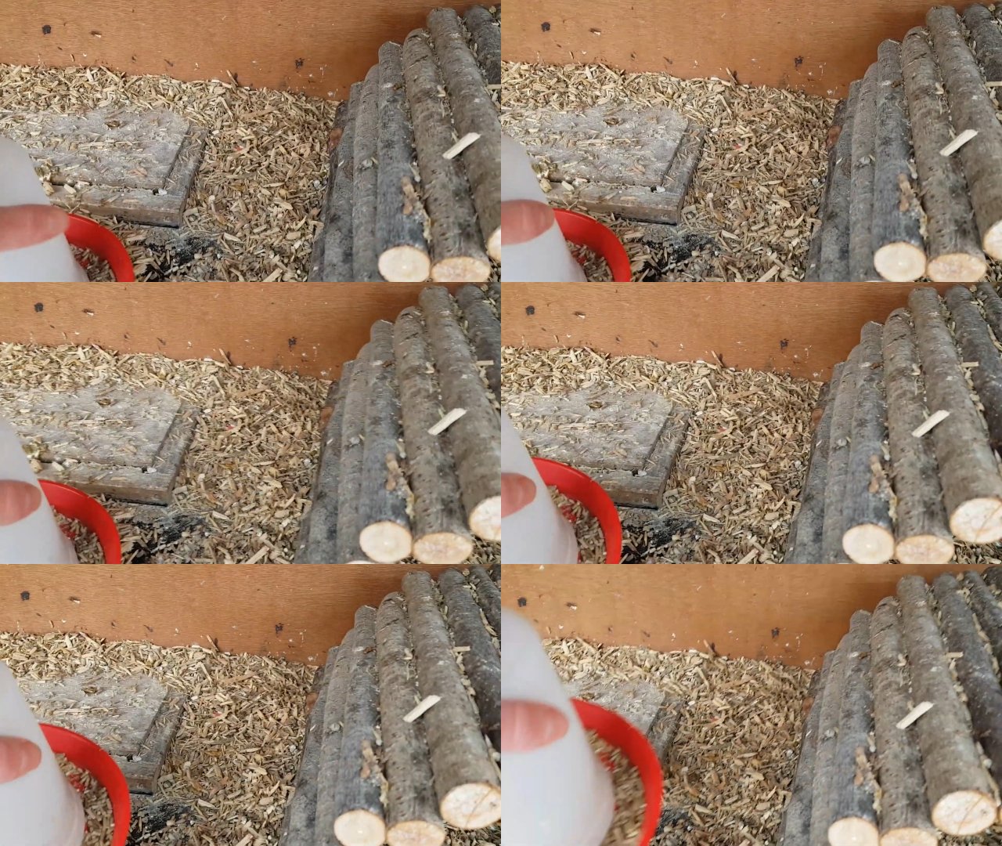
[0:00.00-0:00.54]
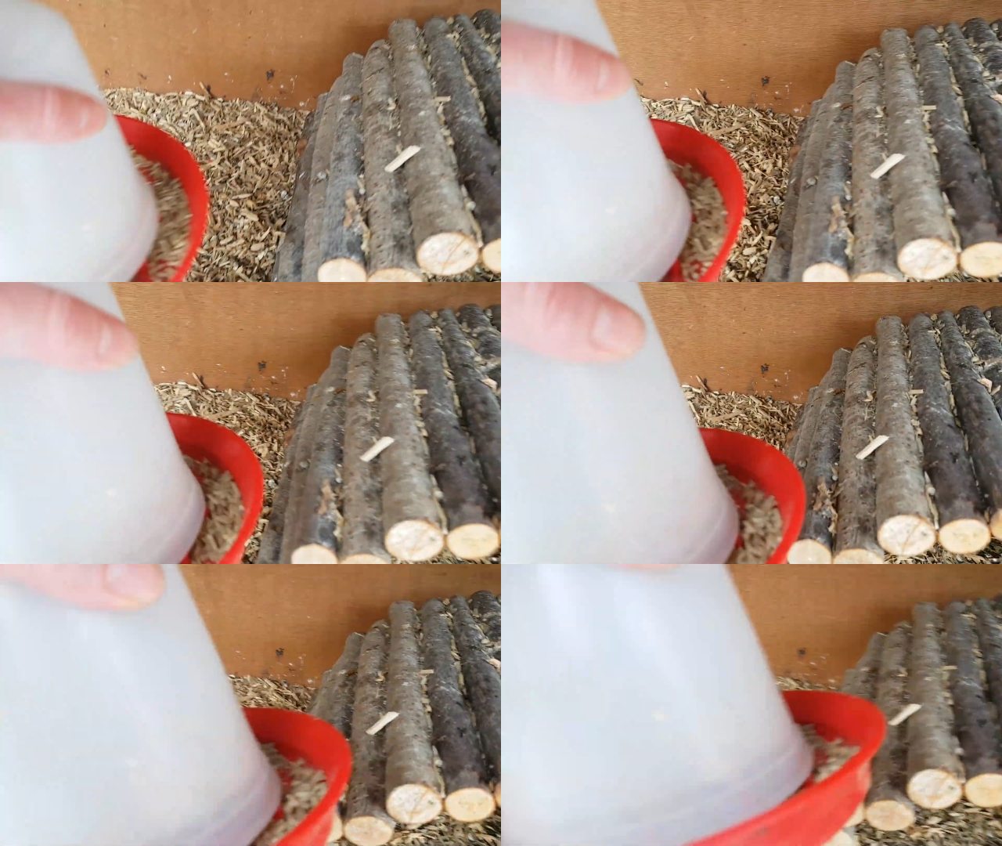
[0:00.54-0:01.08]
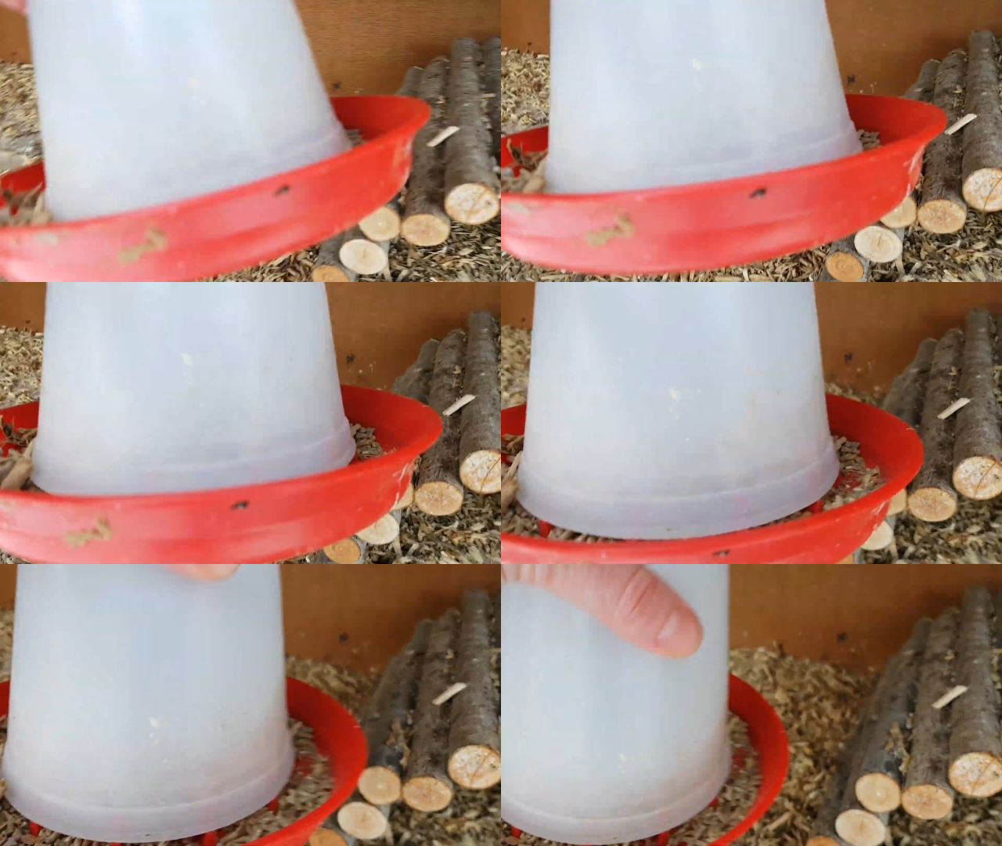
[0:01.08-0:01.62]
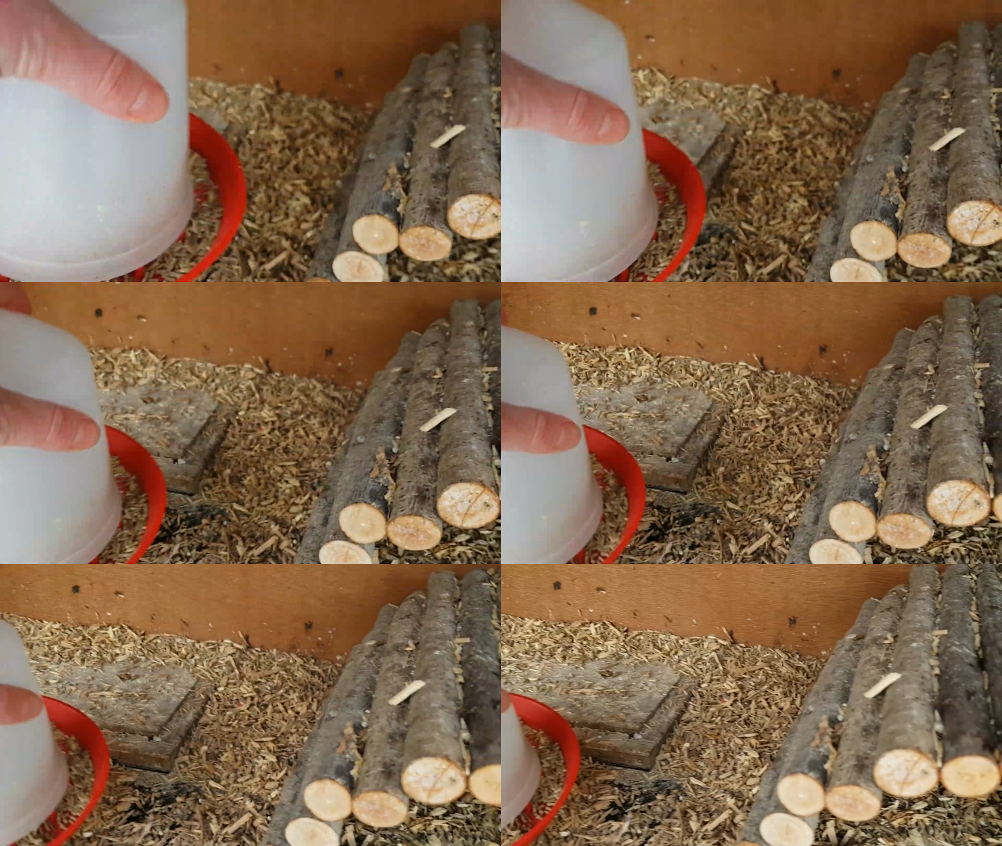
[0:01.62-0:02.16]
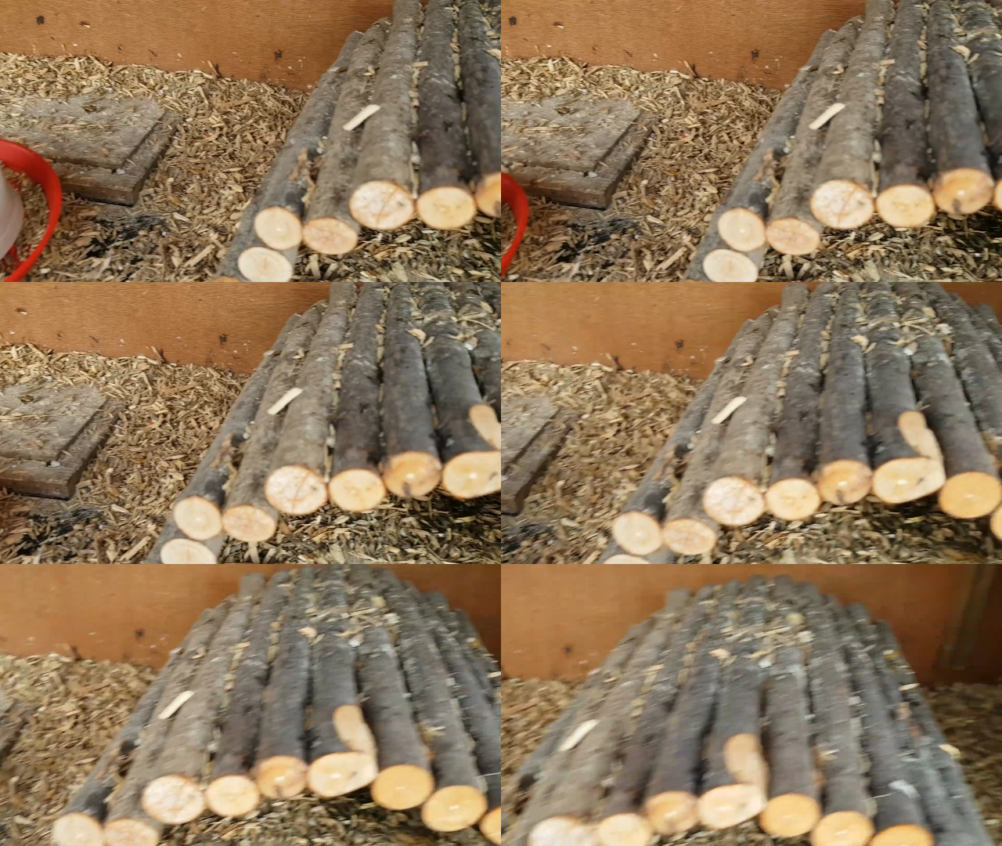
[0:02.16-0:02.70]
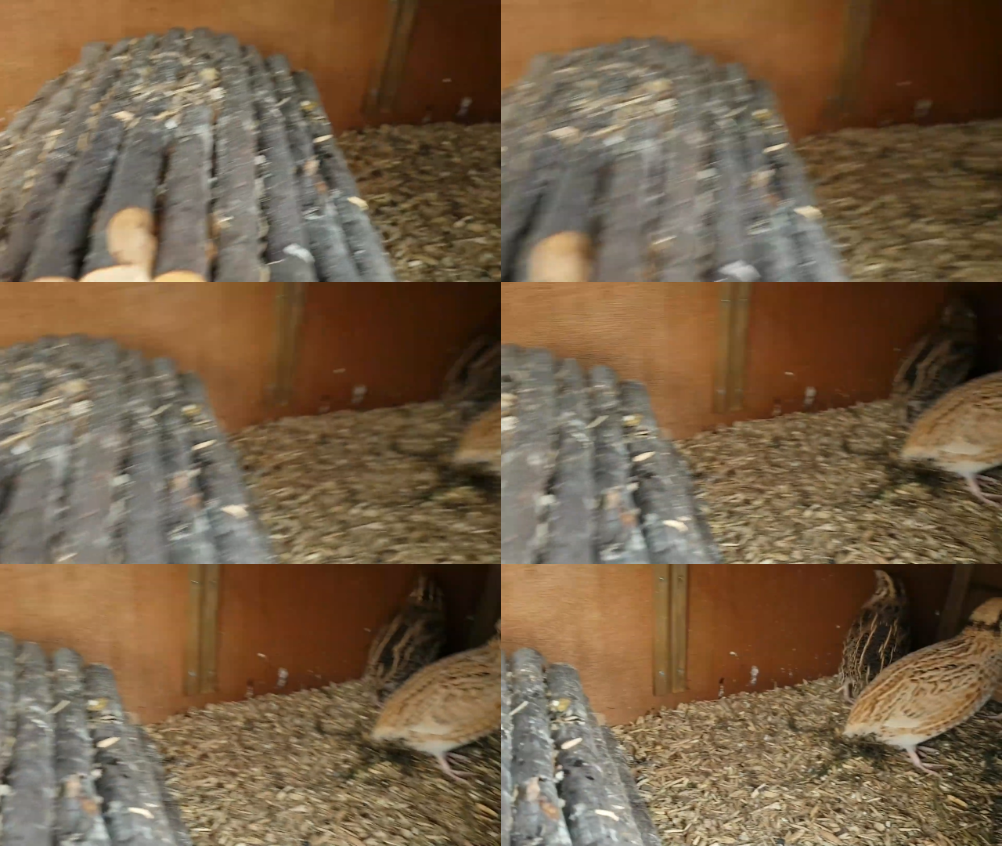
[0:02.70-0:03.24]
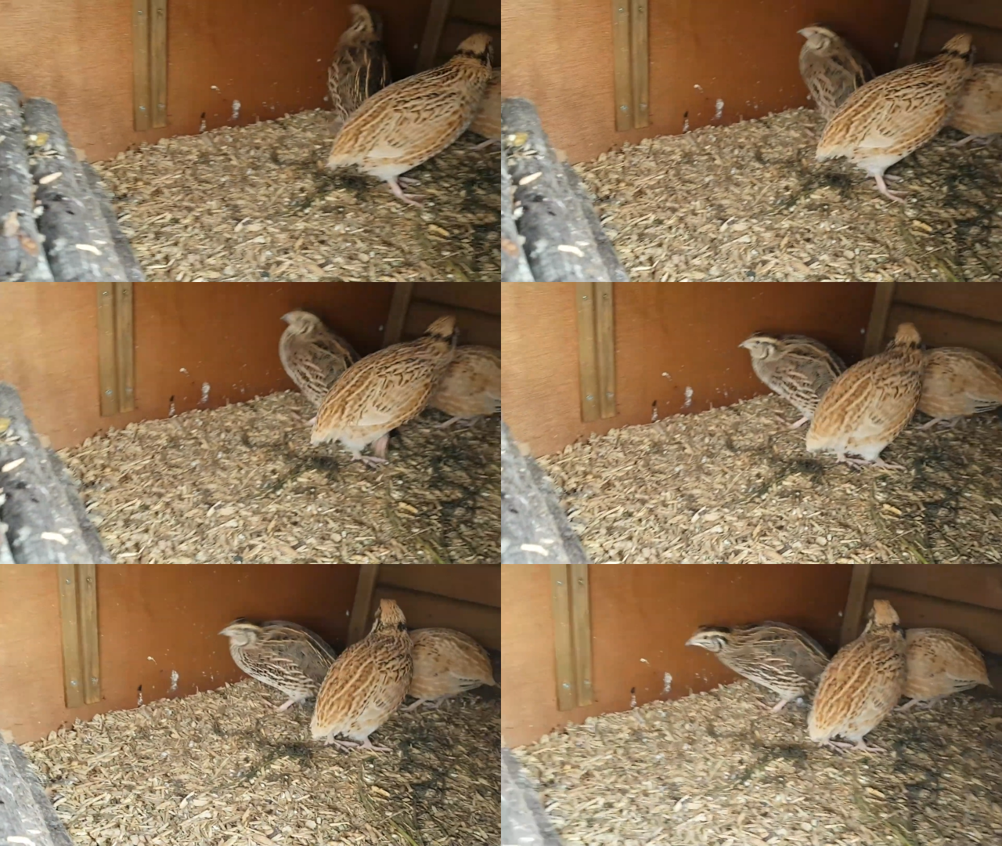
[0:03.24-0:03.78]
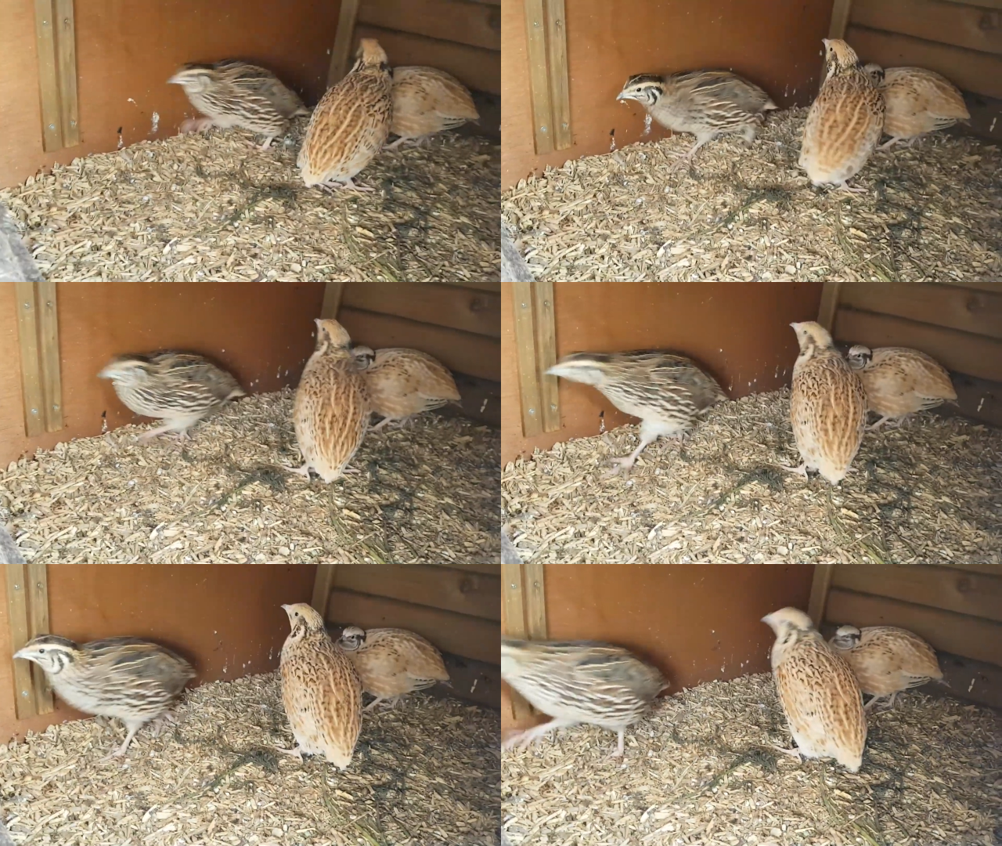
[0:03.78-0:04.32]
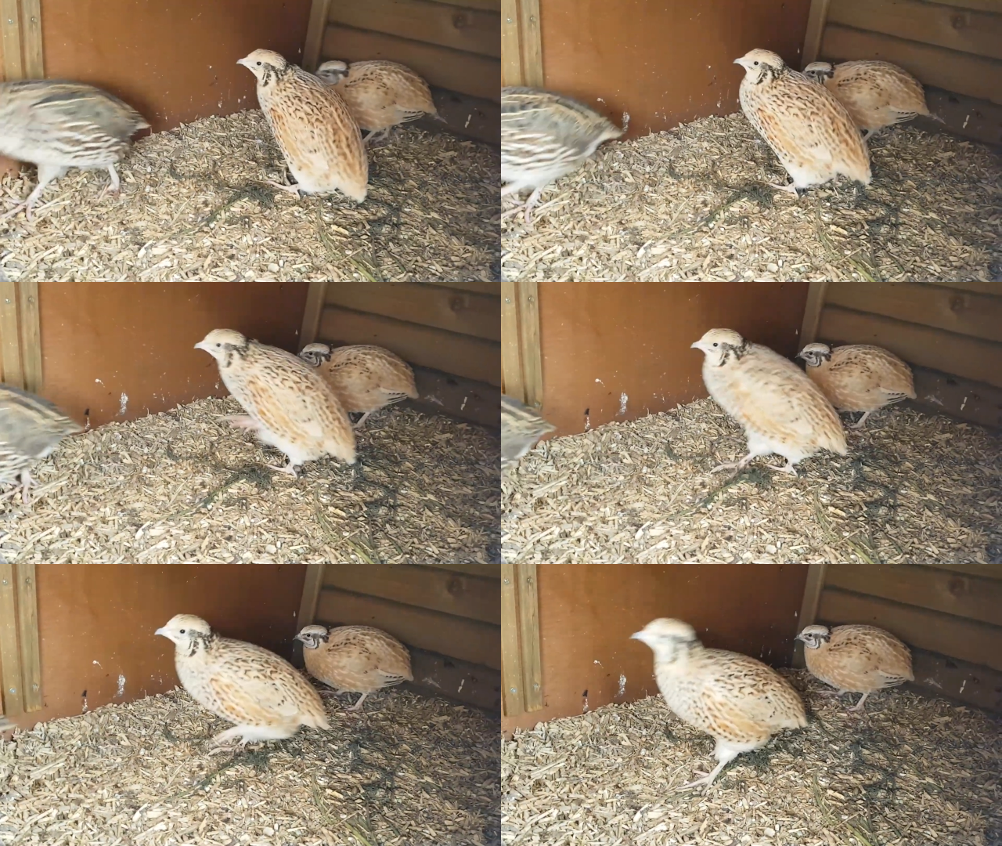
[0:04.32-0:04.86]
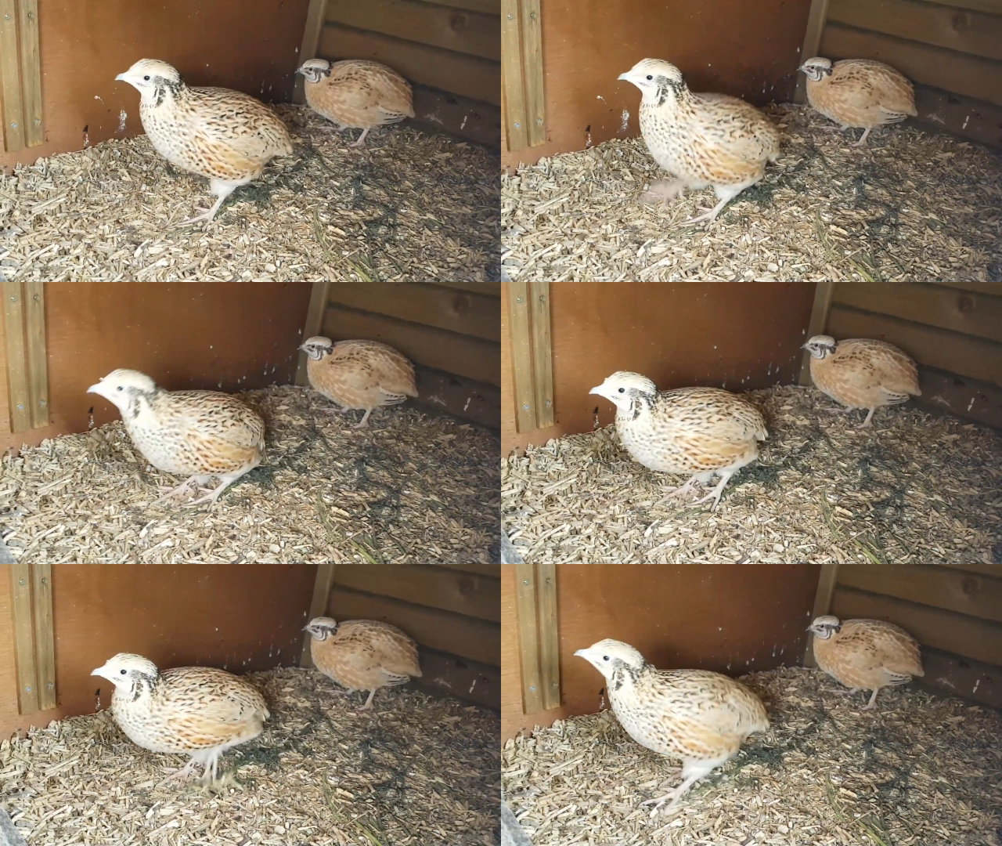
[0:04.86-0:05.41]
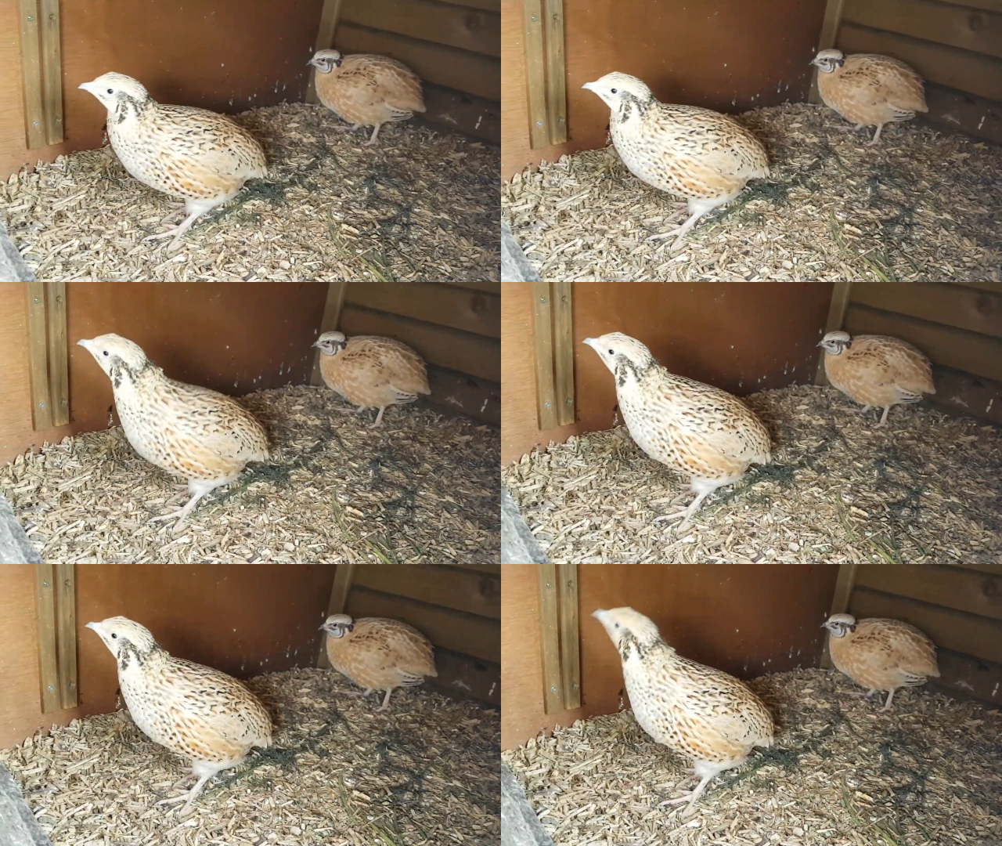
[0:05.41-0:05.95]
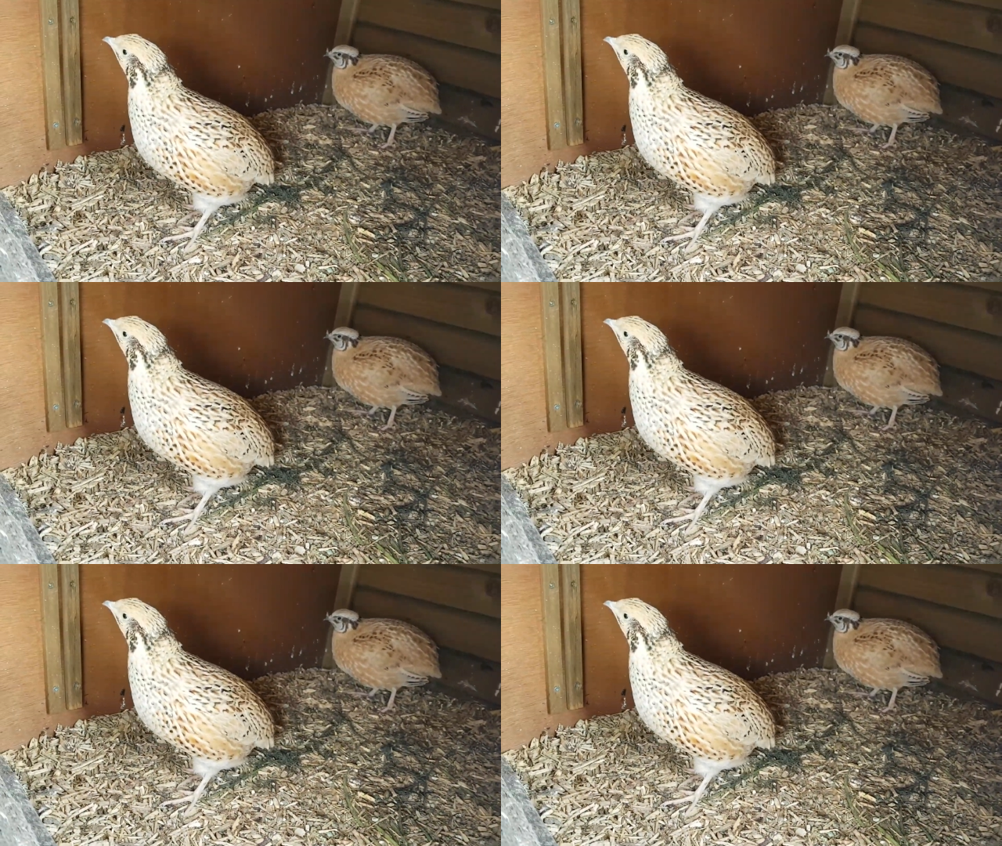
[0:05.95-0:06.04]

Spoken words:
(no speaker visible)